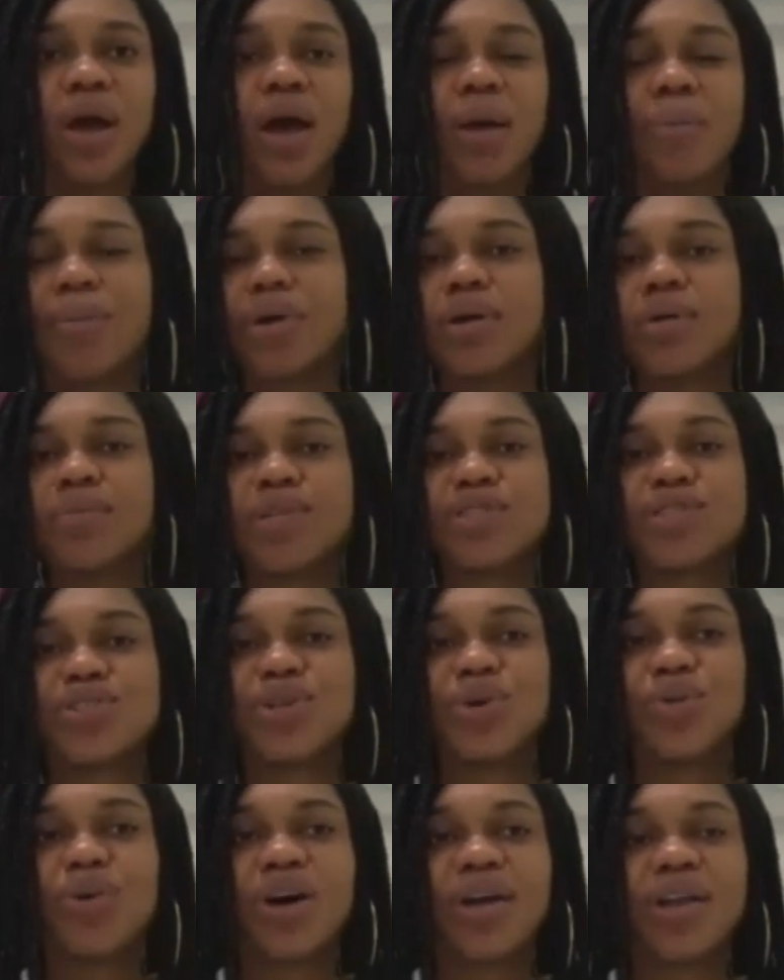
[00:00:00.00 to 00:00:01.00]
But, but you know
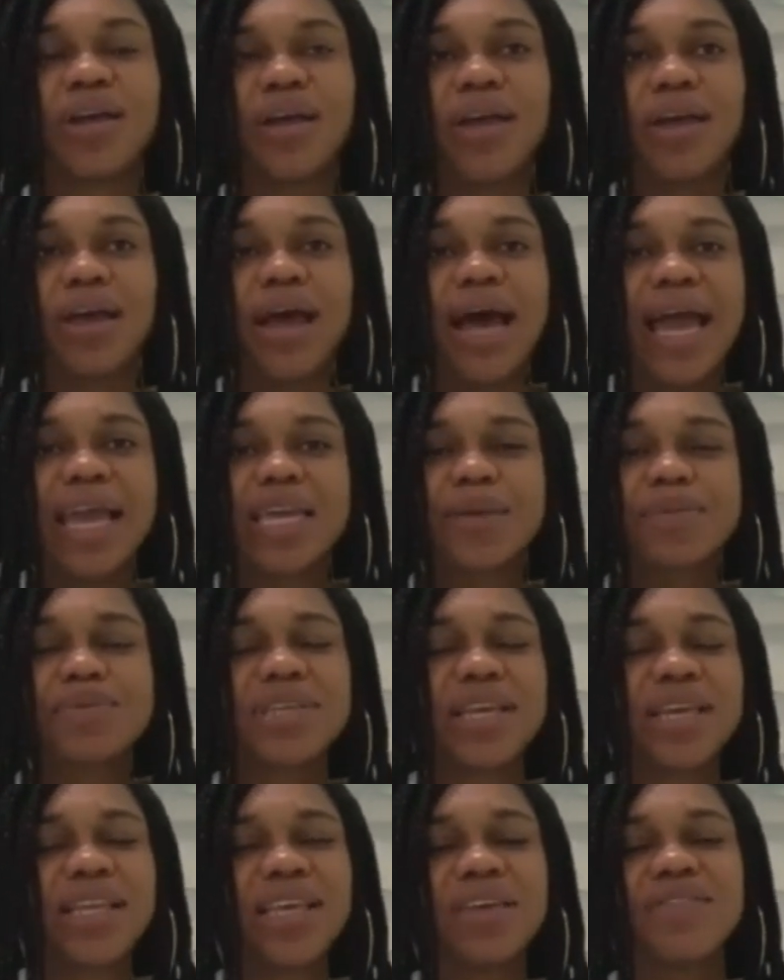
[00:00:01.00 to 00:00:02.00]
what? I keep
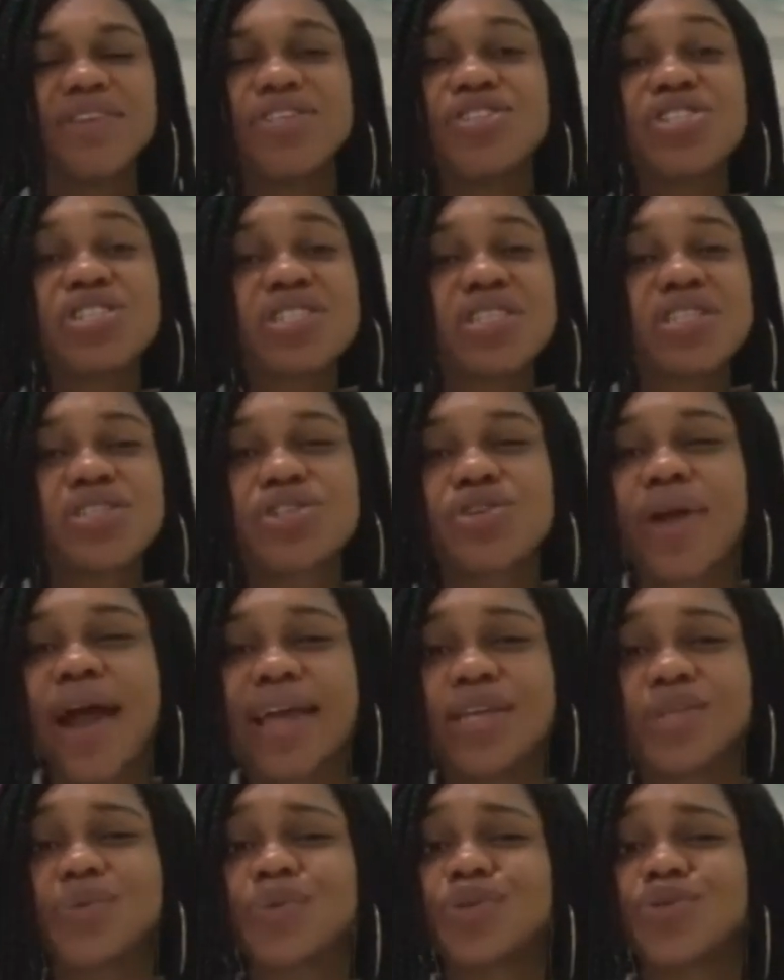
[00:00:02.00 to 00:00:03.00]
saying, even Jesus
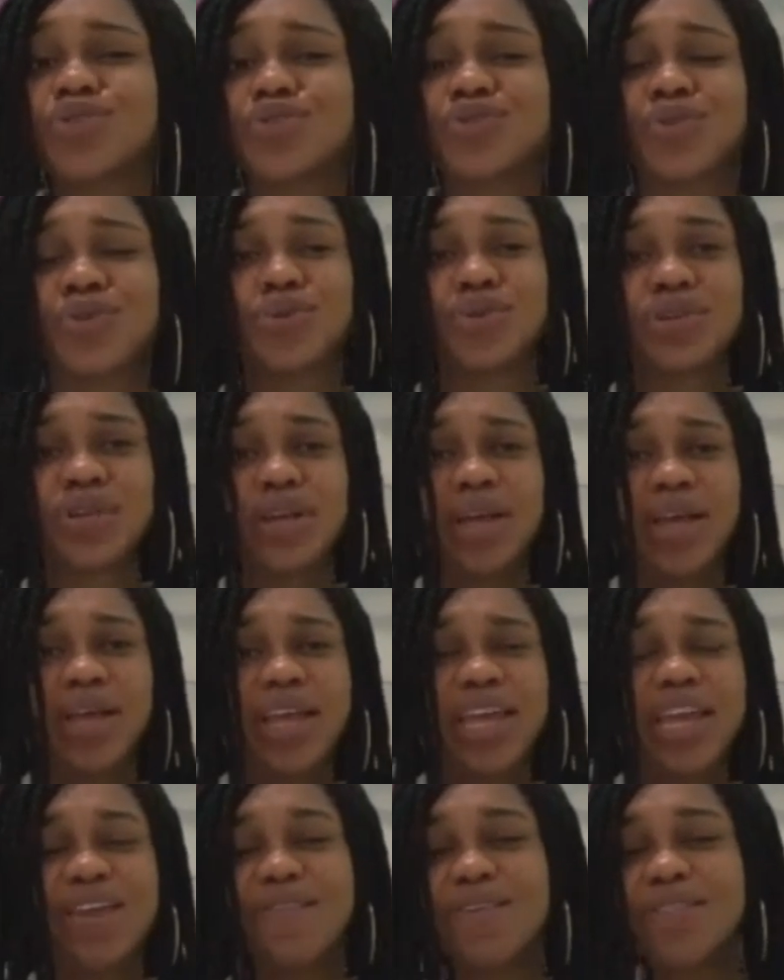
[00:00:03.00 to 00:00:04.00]
Christ was trolled.
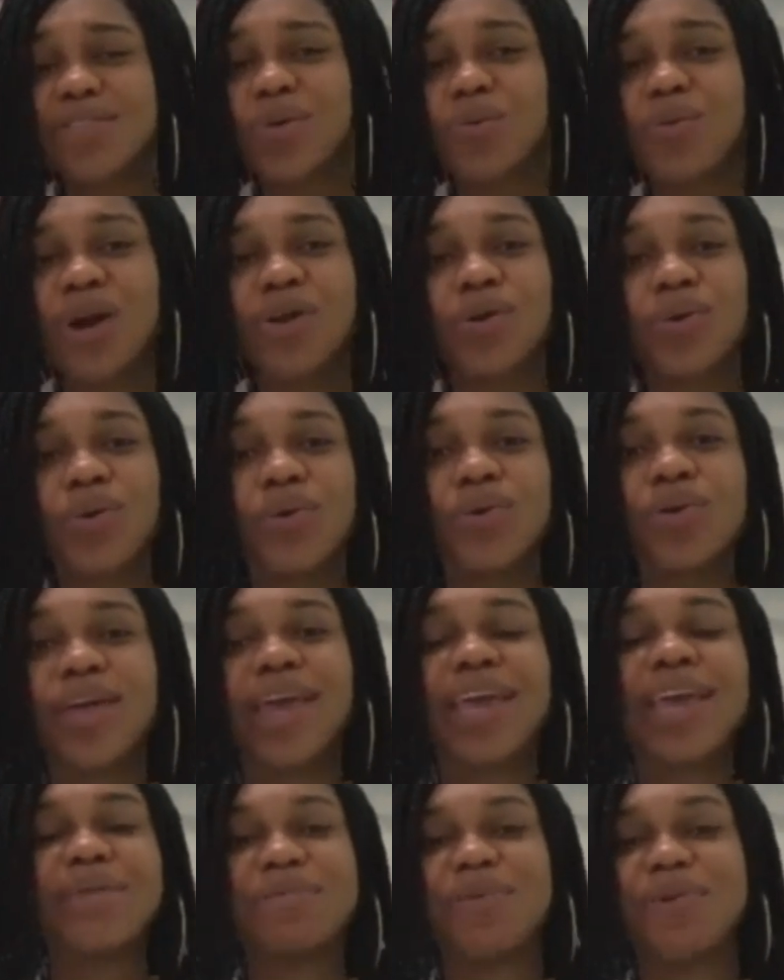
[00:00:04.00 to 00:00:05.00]
Mm. Even the one who
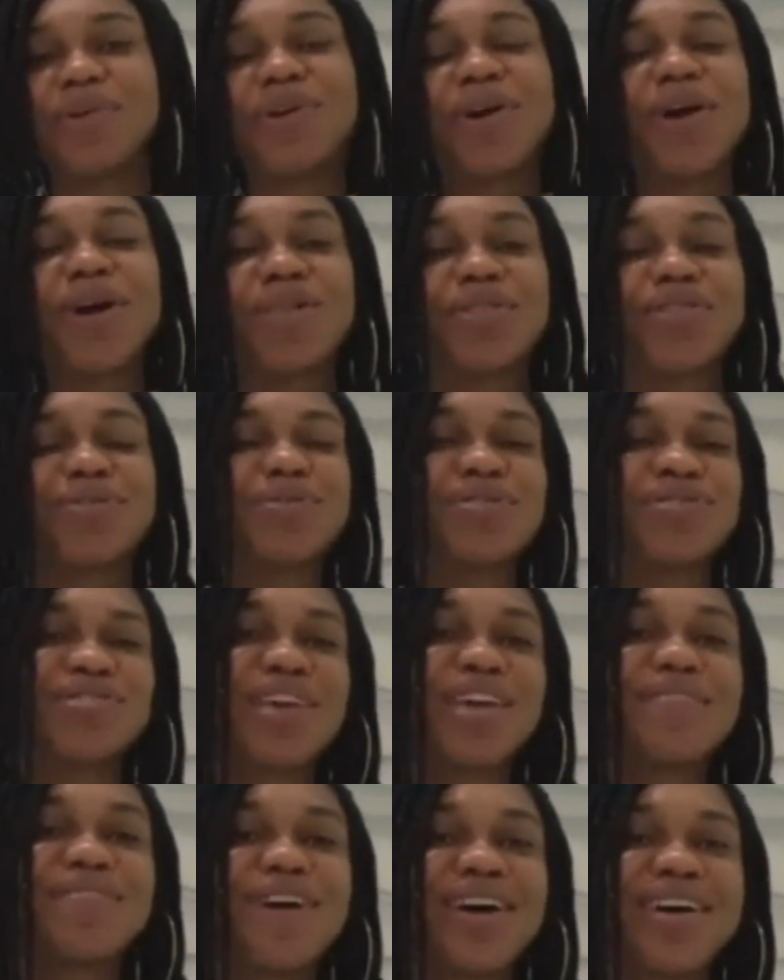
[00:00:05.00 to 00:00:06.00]
came on earth to
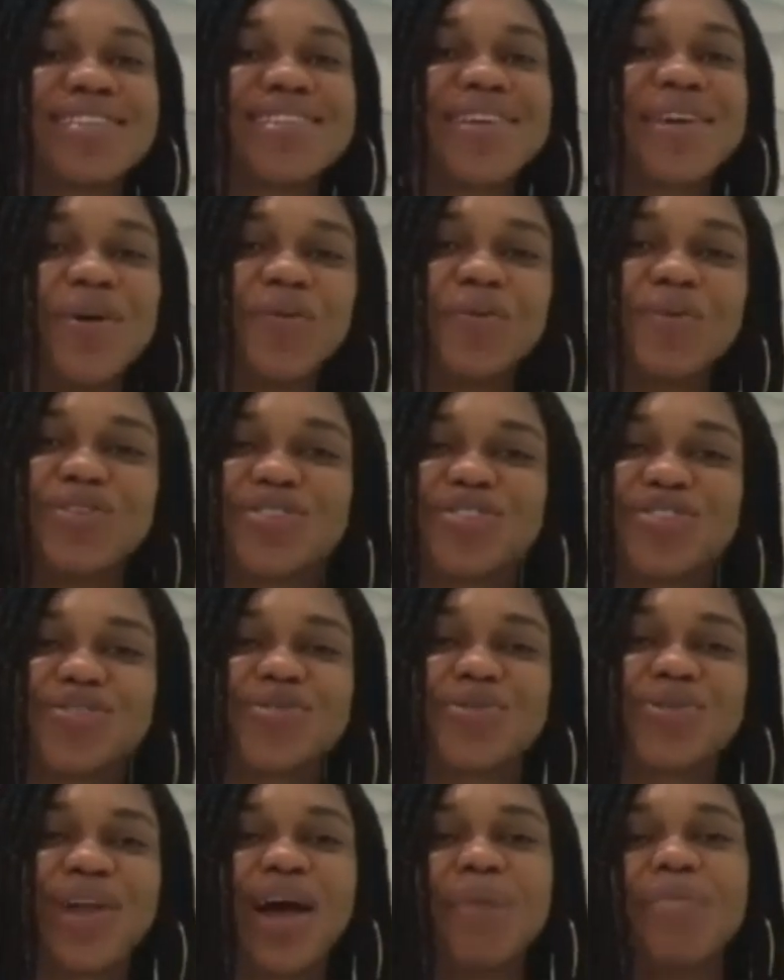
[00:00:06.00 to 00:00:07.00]
save us was
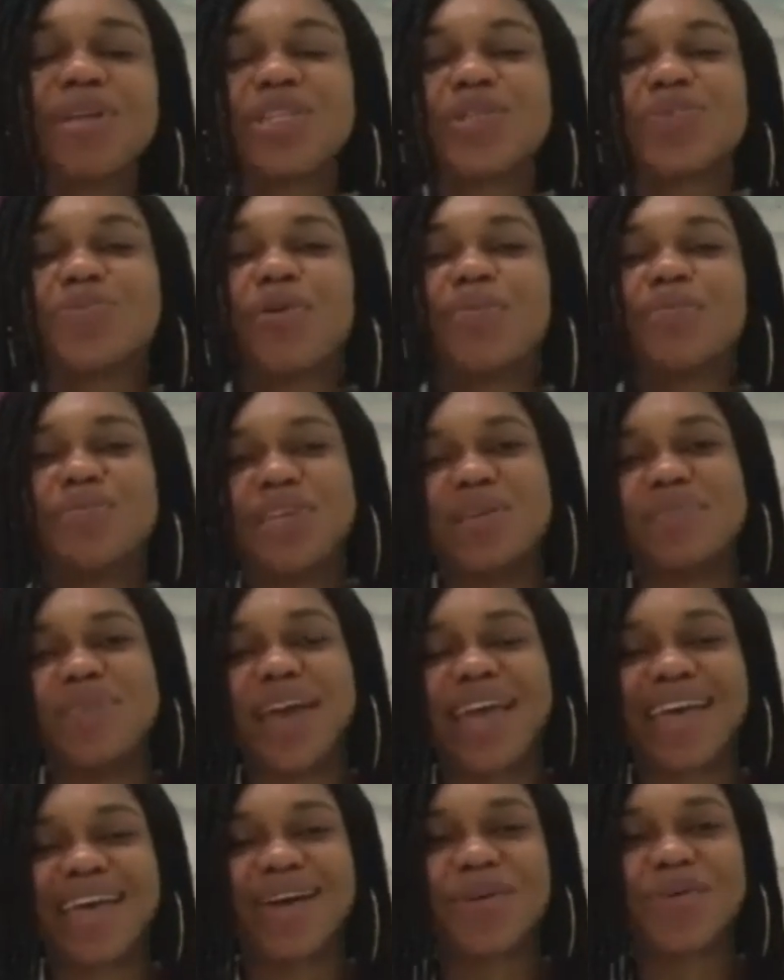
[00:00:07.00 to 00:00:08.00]
trolled. How much more me,
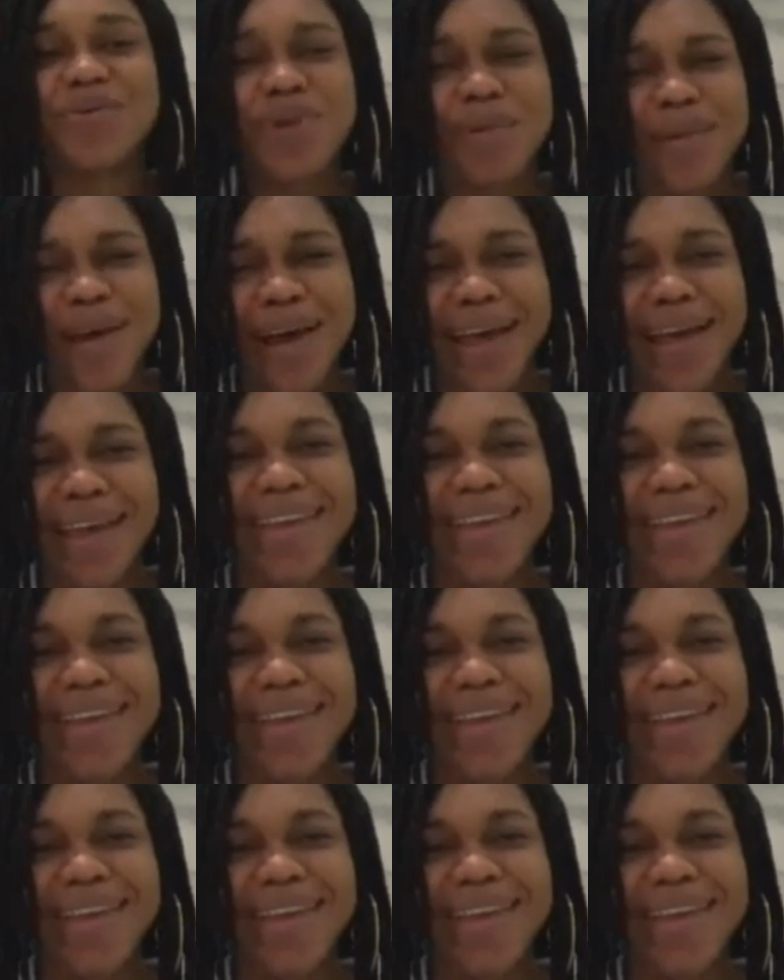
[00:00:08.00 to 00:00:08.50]
Becca? Who am I?